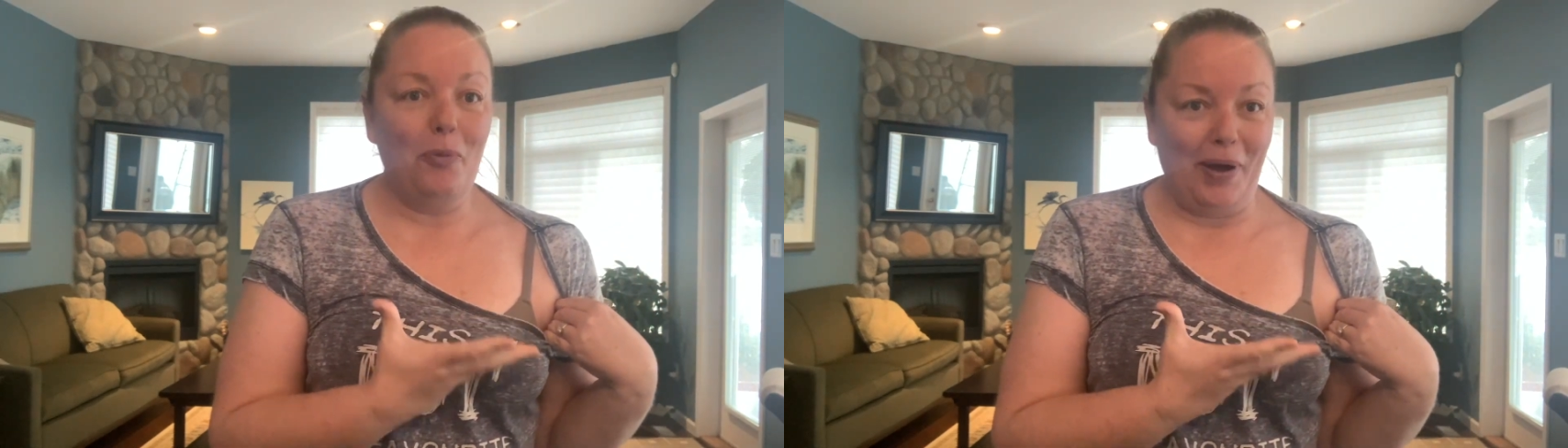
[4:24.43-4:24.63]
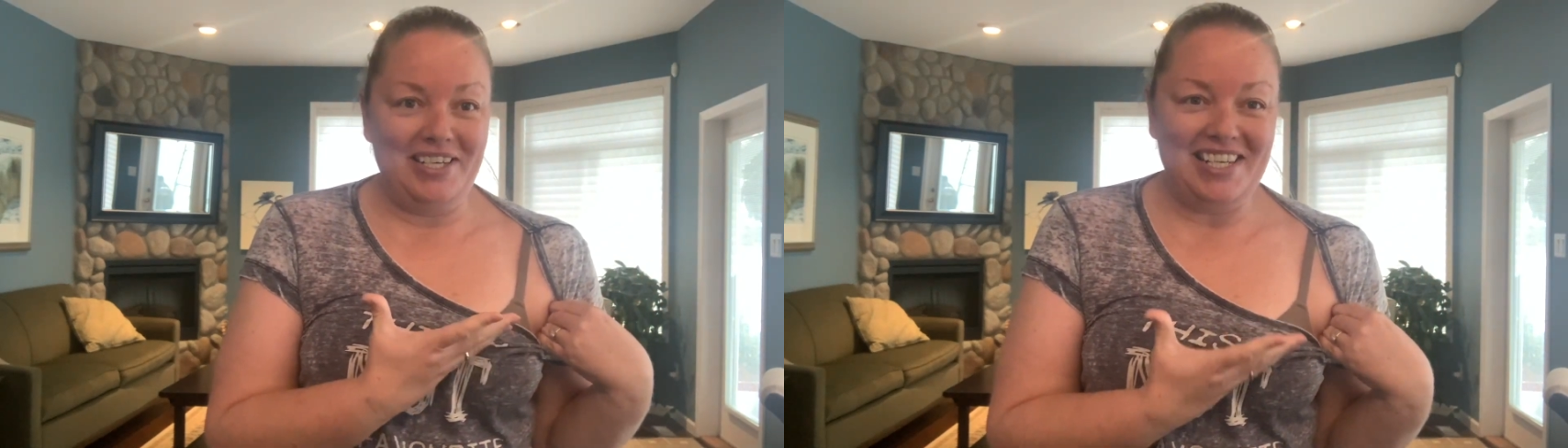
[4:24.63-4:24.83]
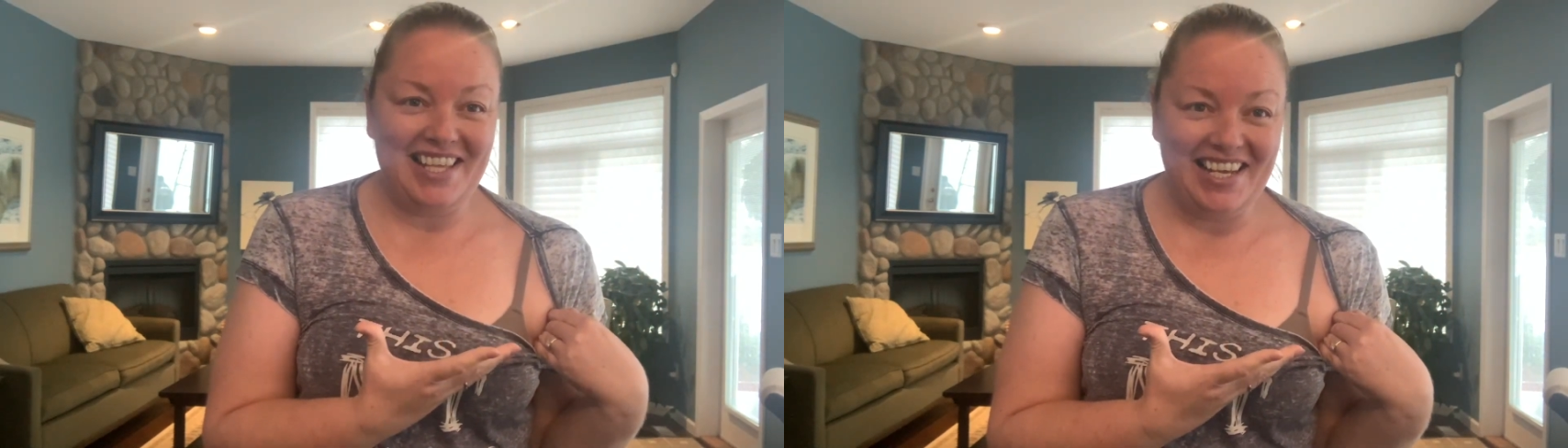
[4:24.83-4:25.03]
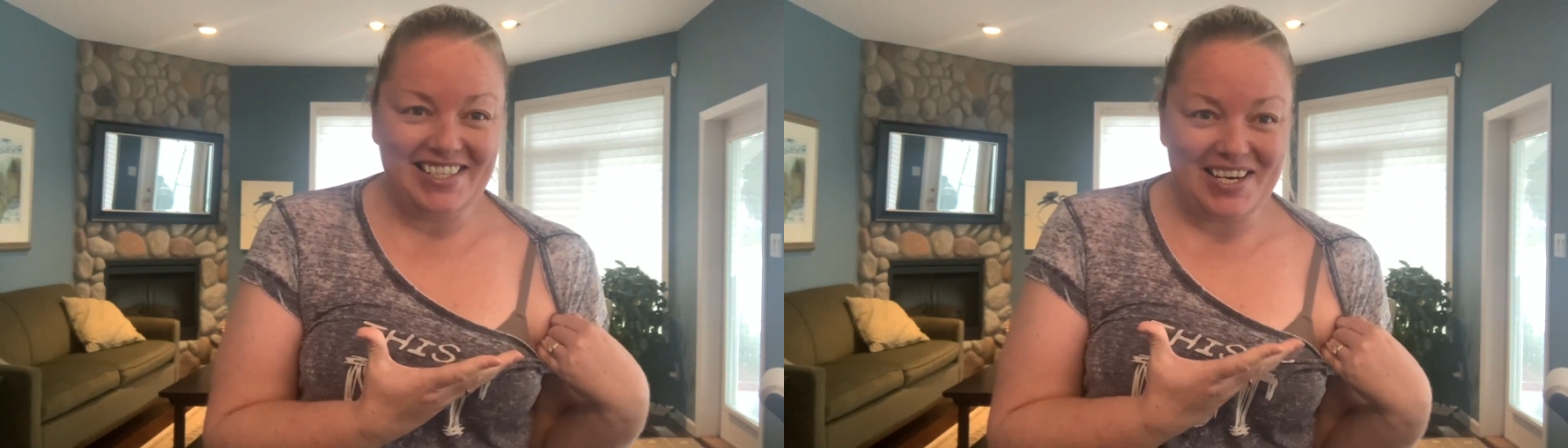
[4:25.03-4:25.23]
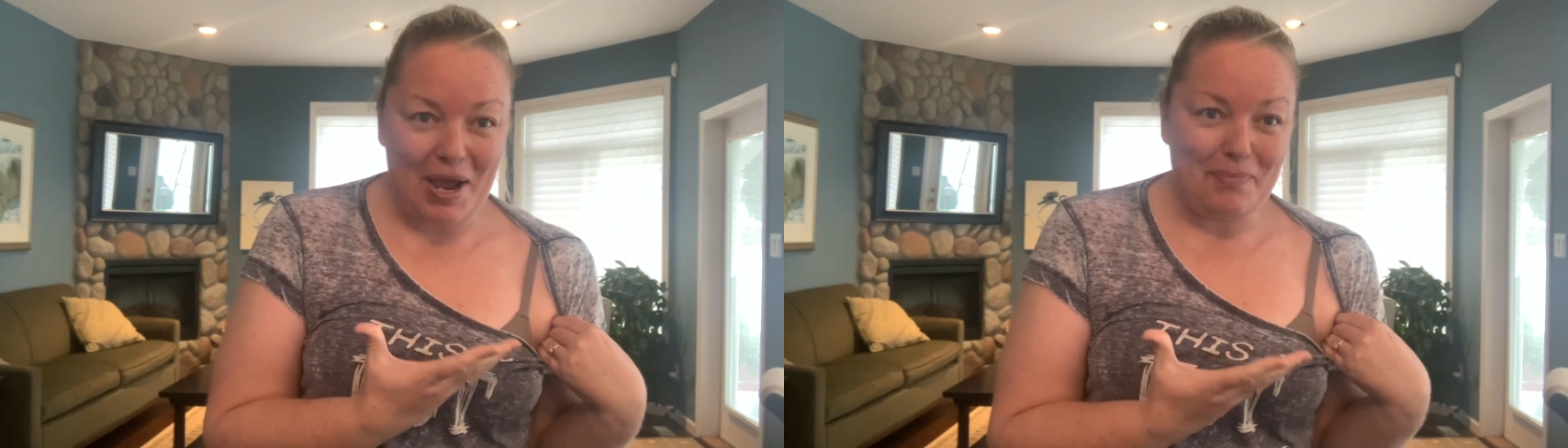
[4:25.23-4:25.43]
bunch of
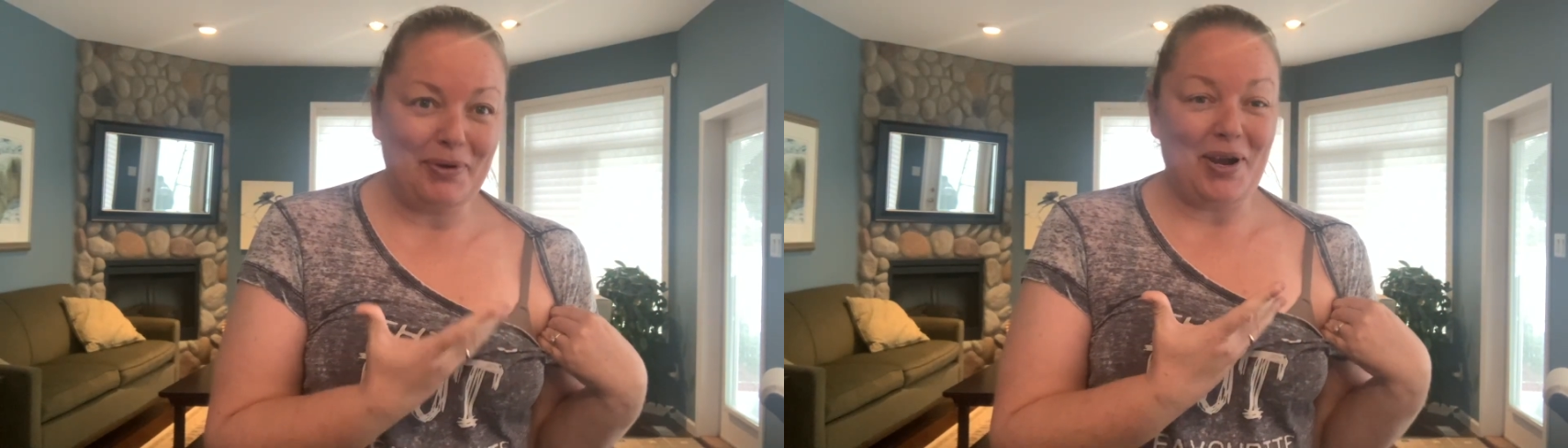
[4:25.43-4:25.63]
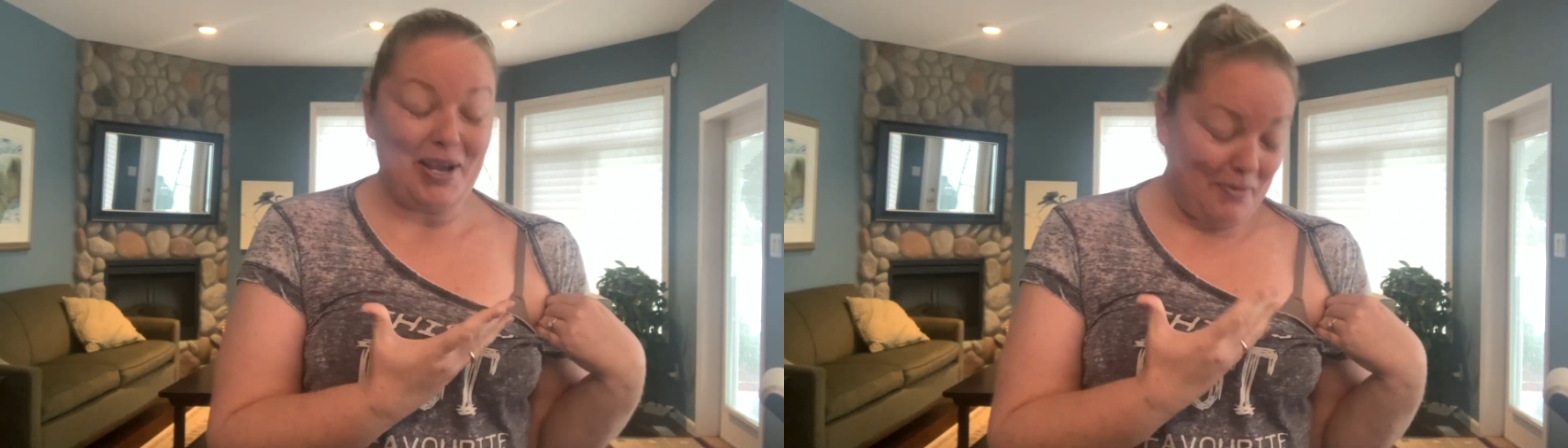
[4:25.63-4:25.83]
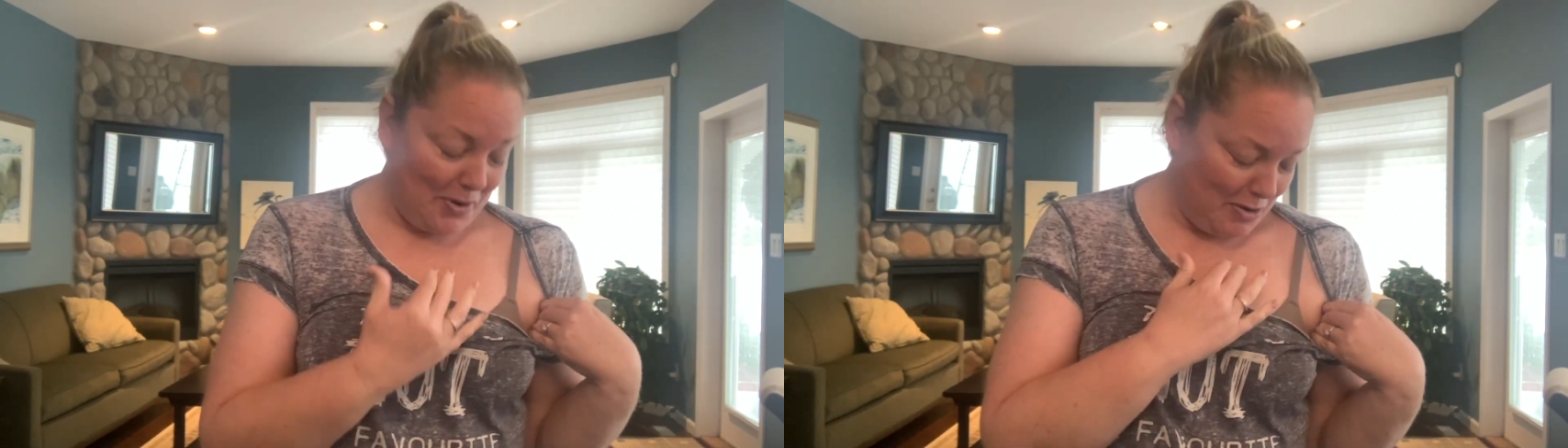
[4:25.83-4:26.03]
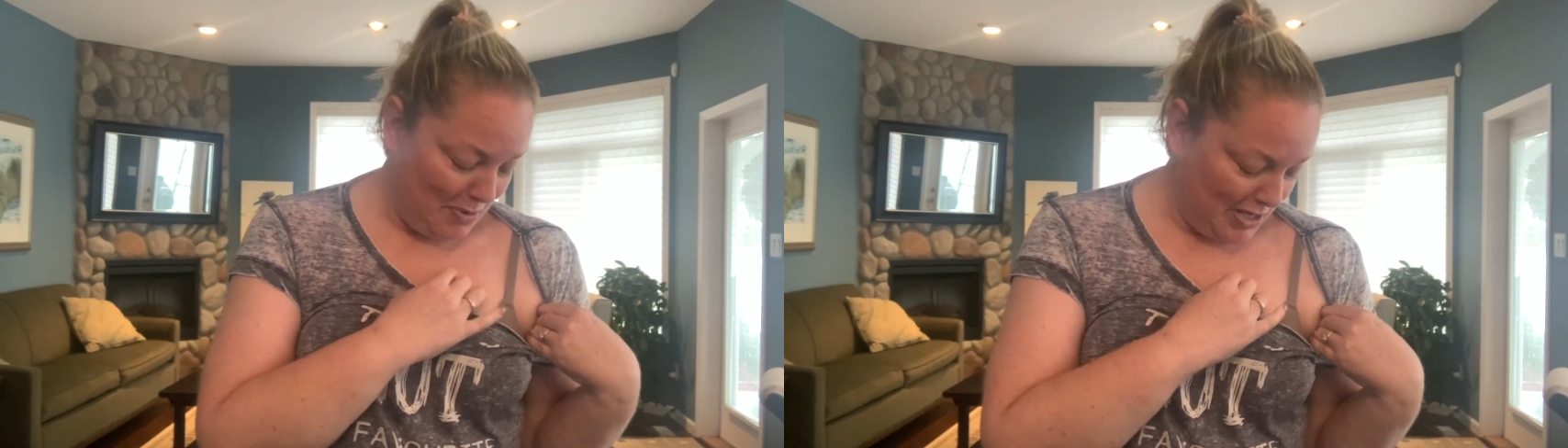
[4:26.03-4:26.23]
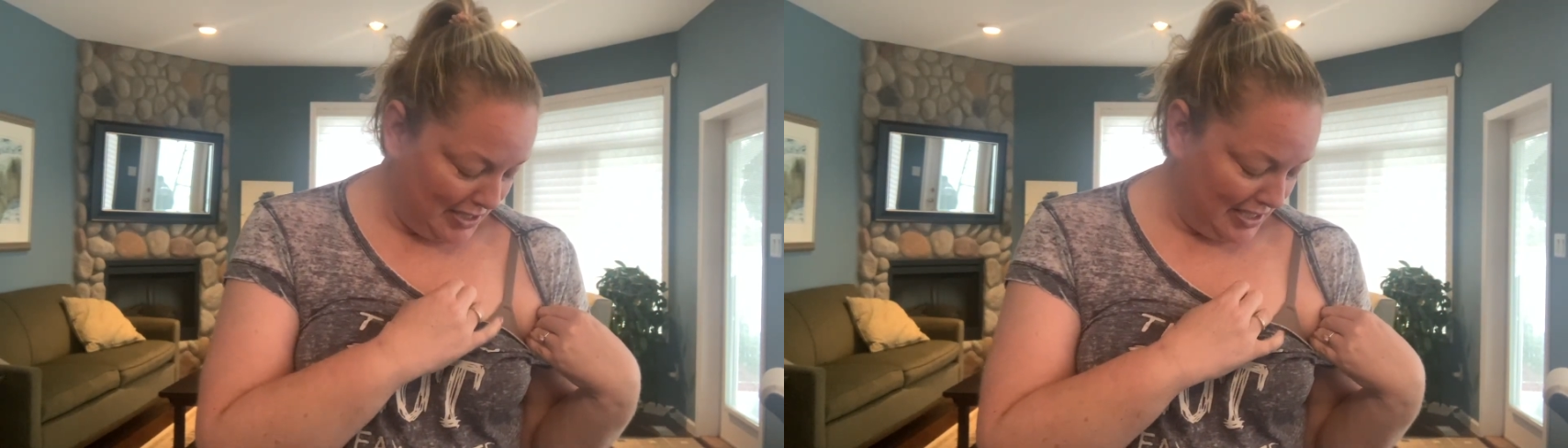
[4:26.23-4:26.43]
things in umber, I would
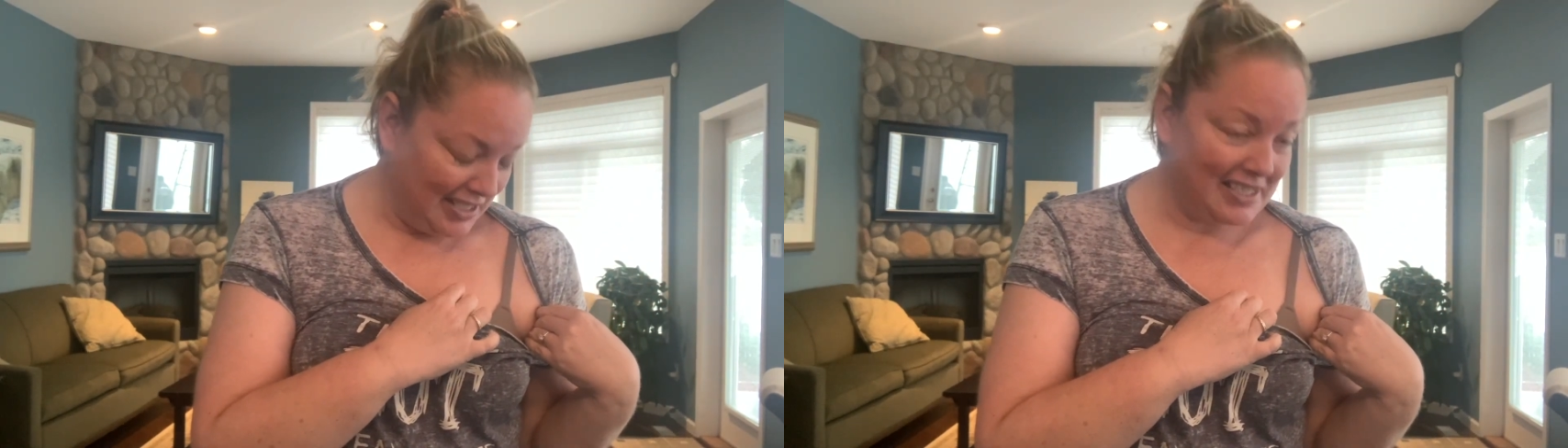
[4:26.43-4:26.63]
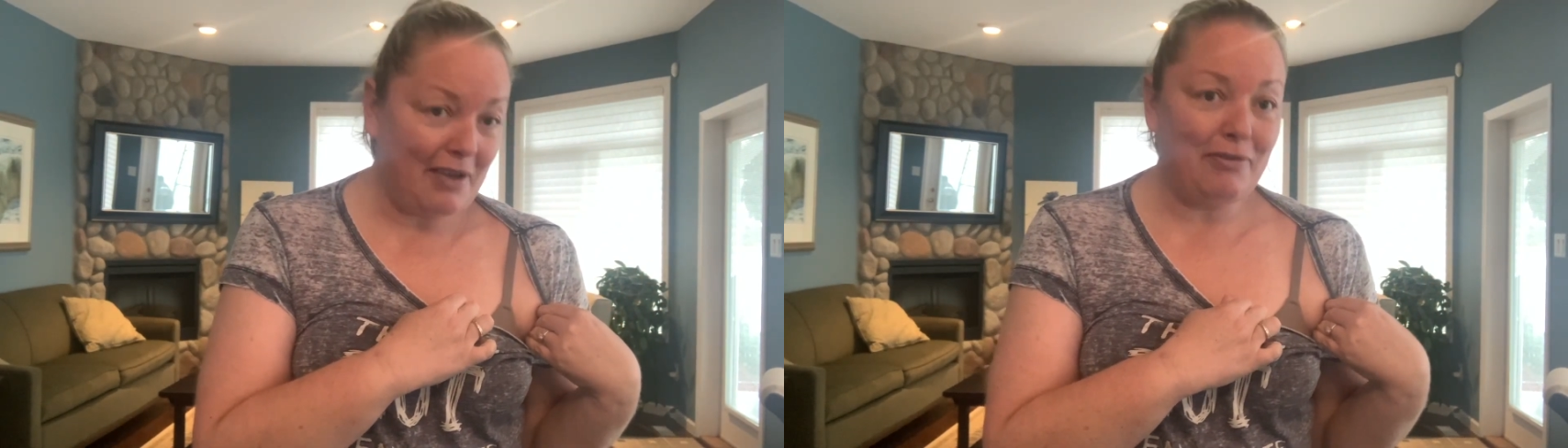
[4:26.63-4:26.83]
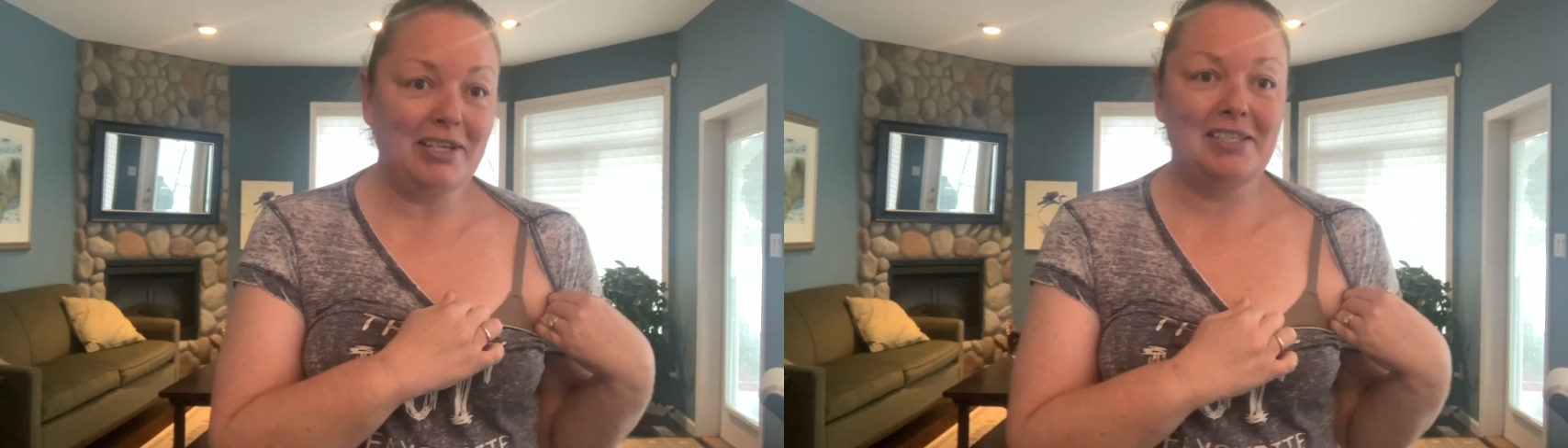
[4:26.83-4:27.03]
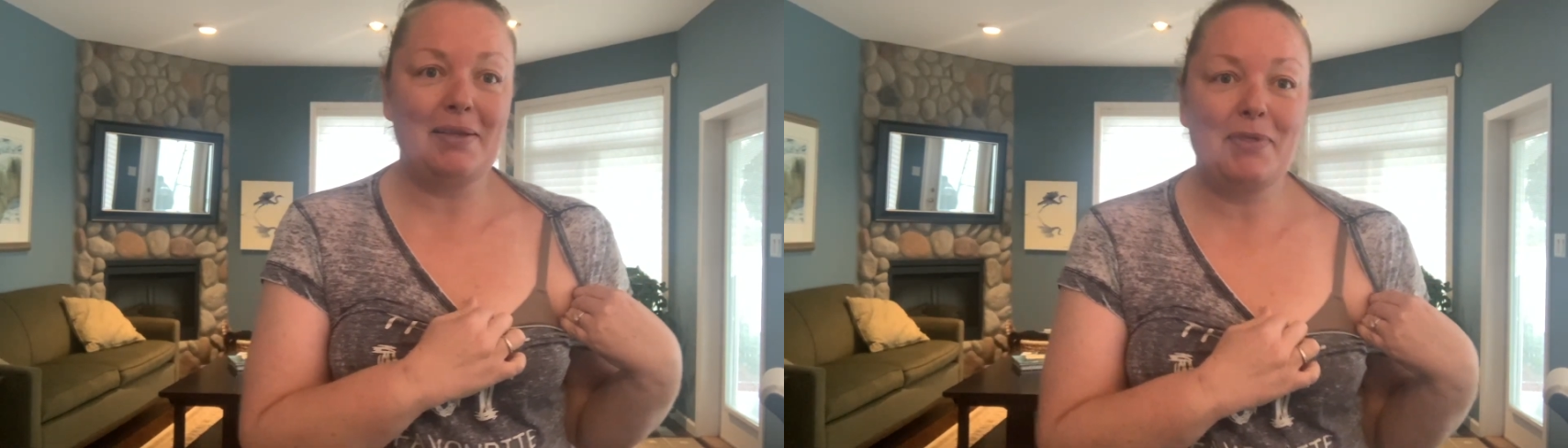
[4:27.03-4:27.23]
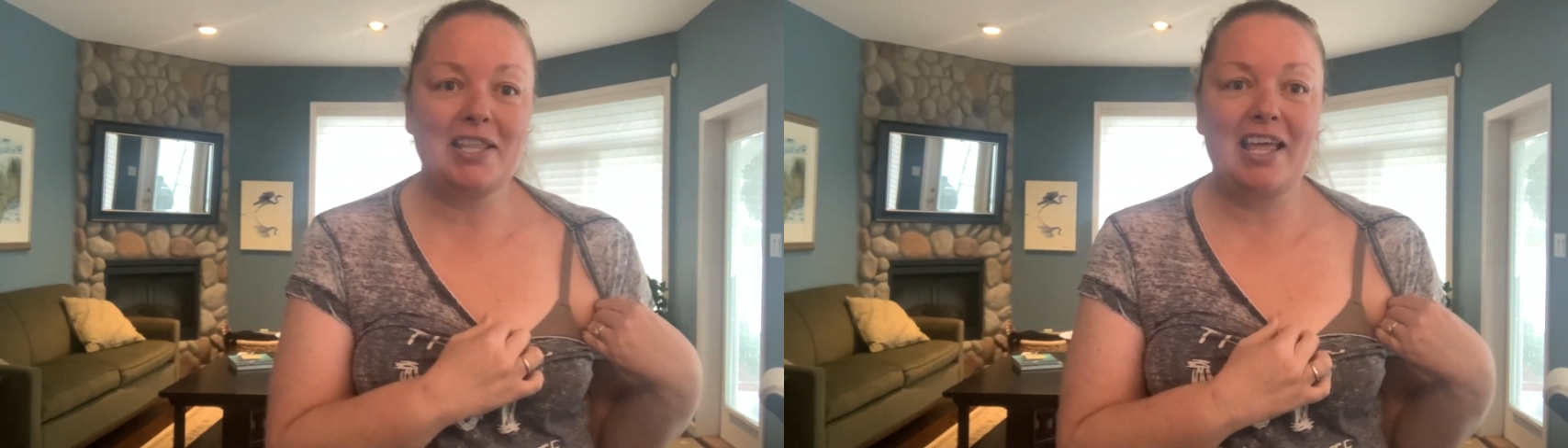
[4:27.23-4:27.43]
because it is definitely something